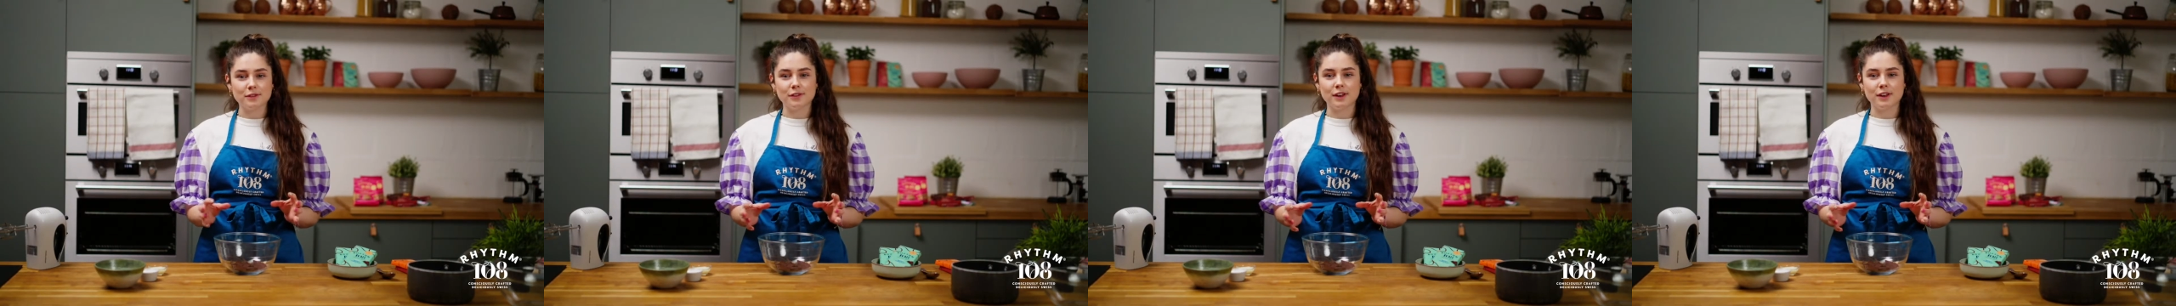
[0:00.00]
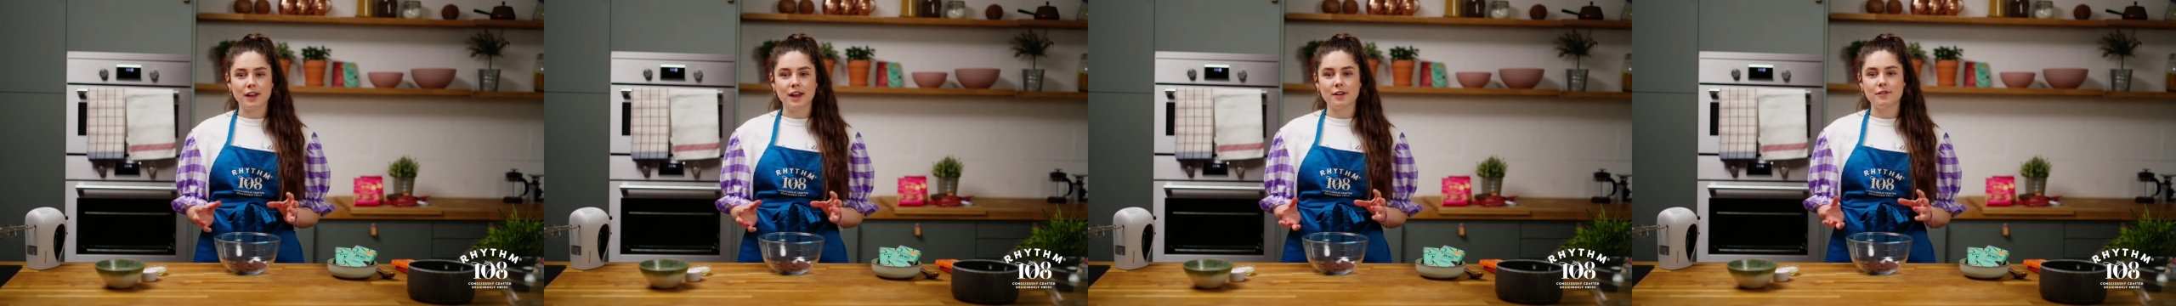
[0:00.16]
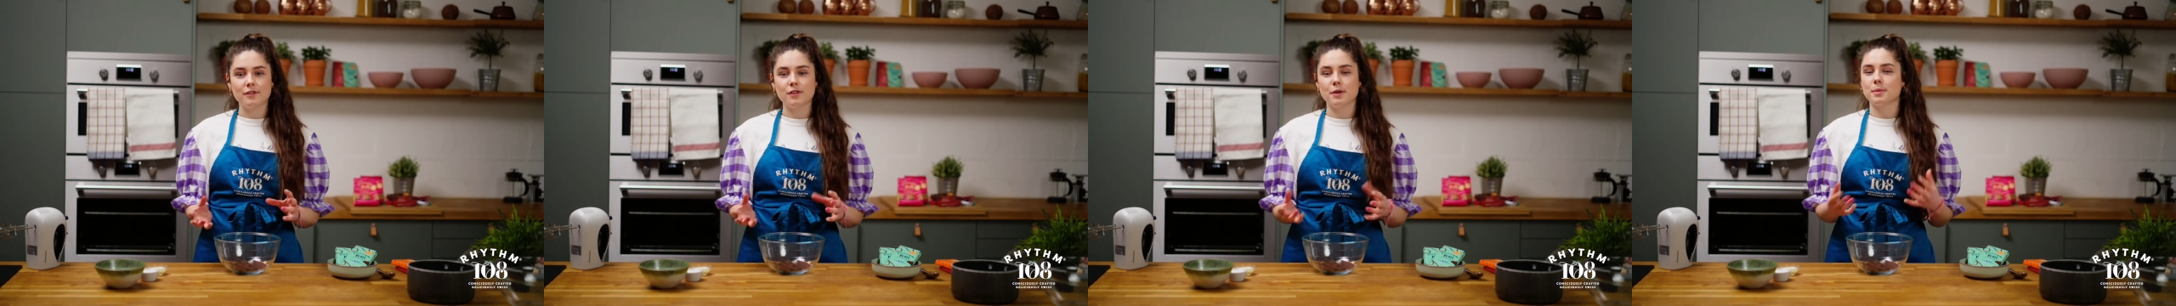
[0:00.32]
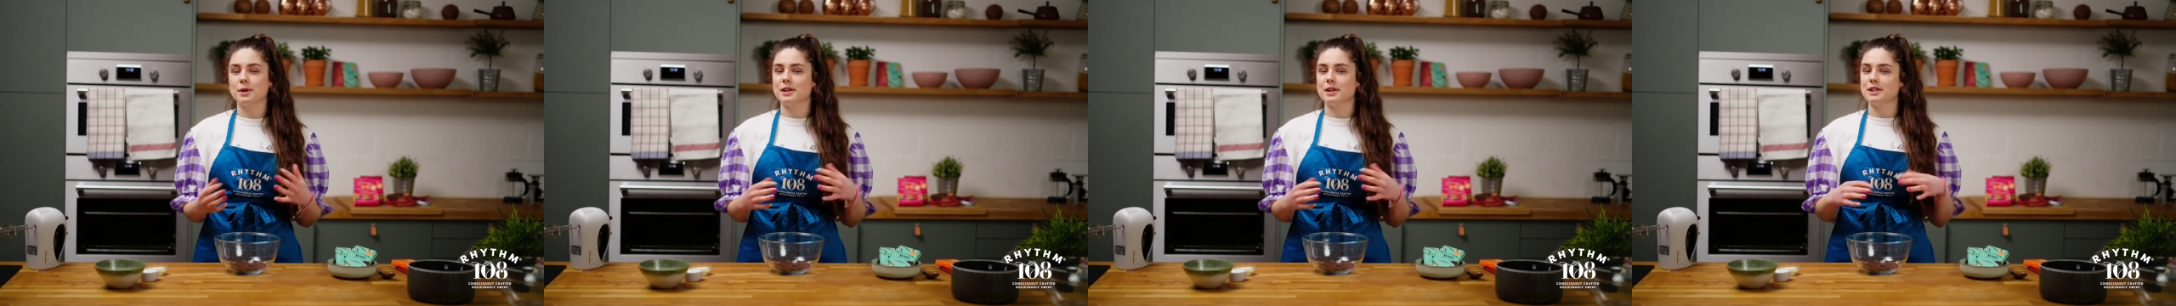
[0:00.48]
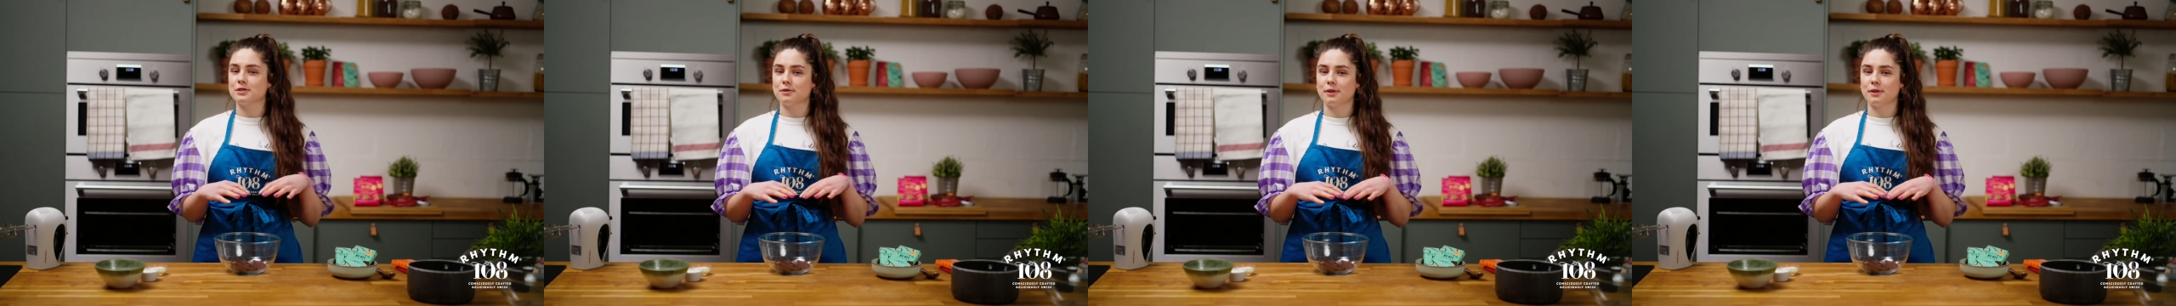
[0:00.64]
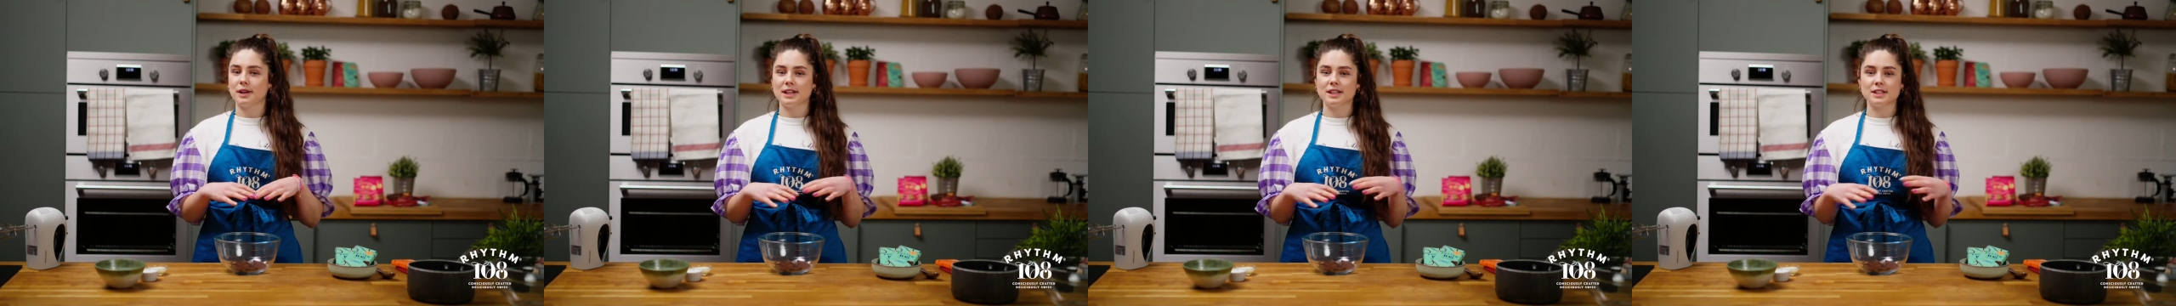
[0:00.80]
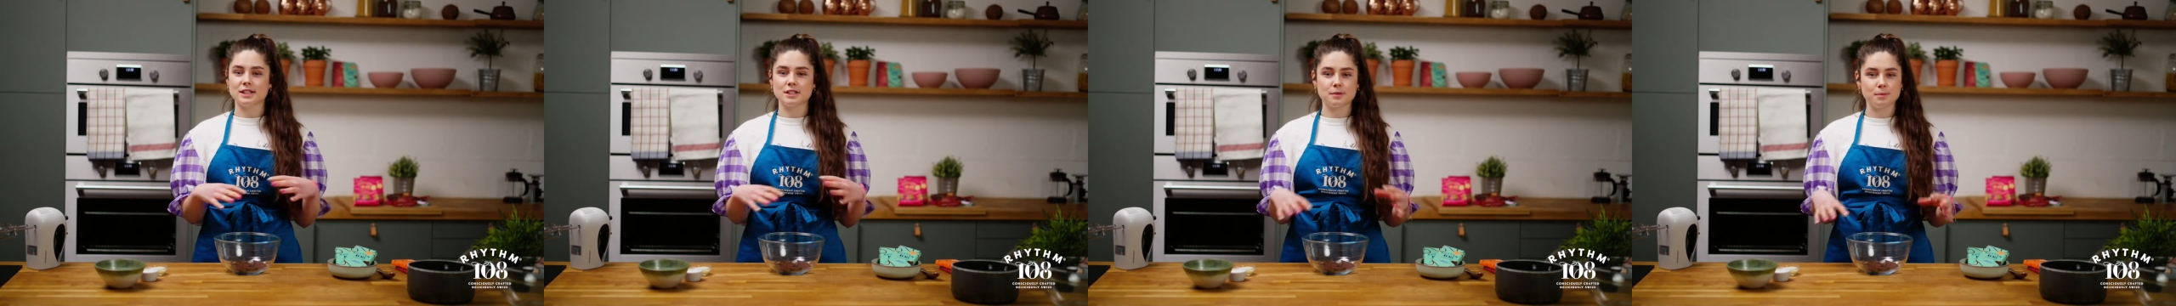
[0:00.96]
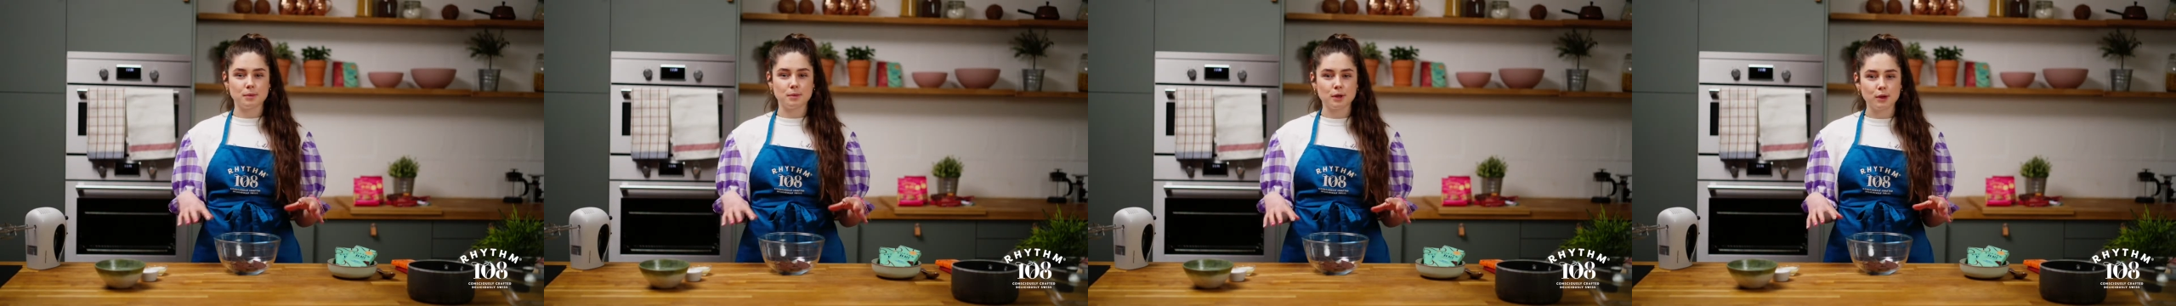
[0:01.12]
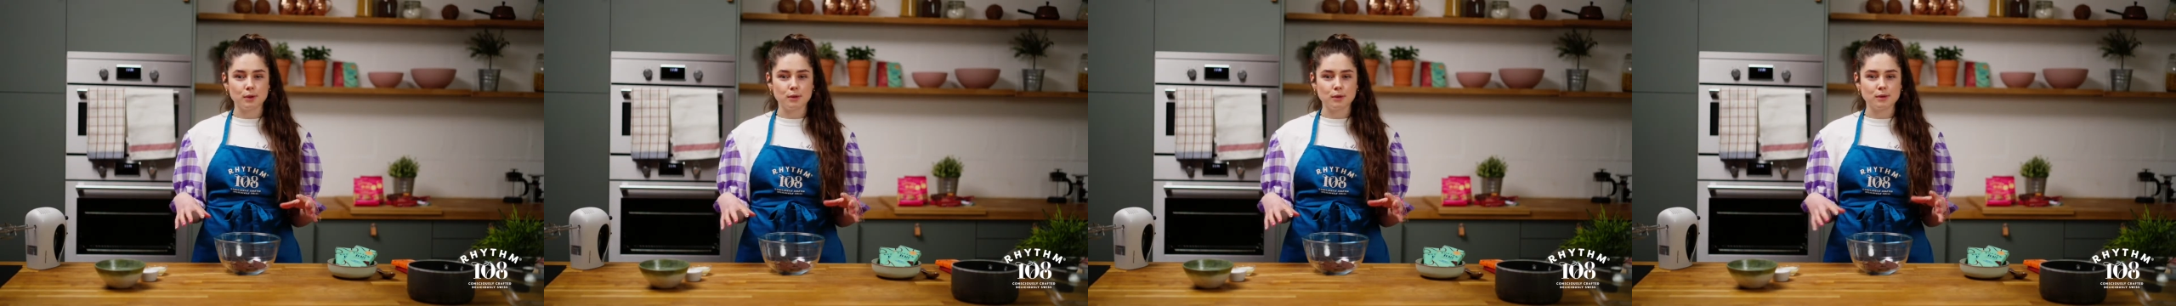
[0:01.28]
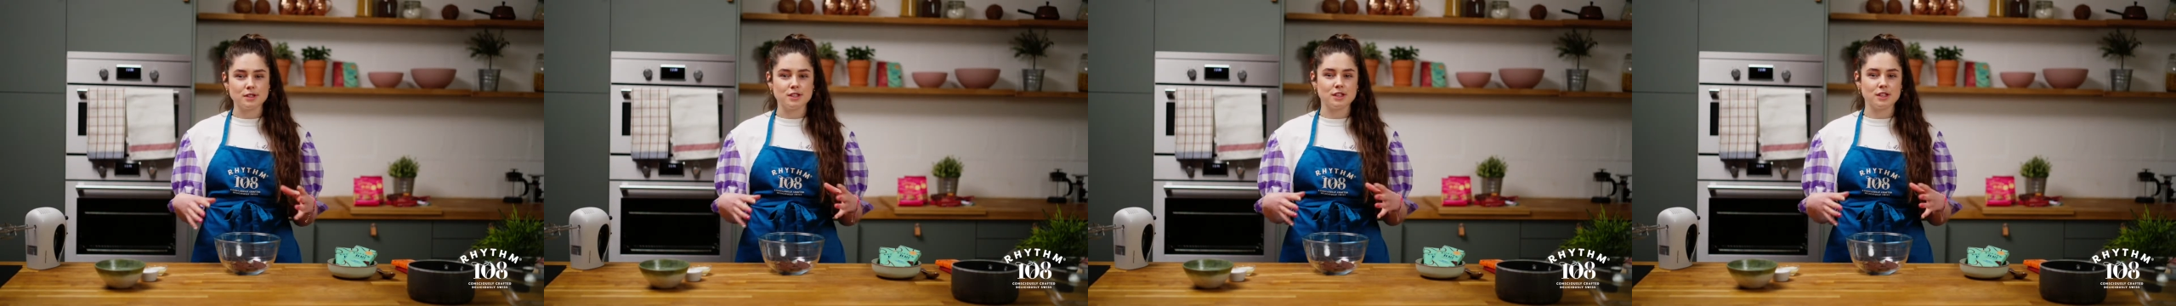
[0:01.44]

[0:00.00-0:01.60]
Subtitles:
flavour, but it's really smooth,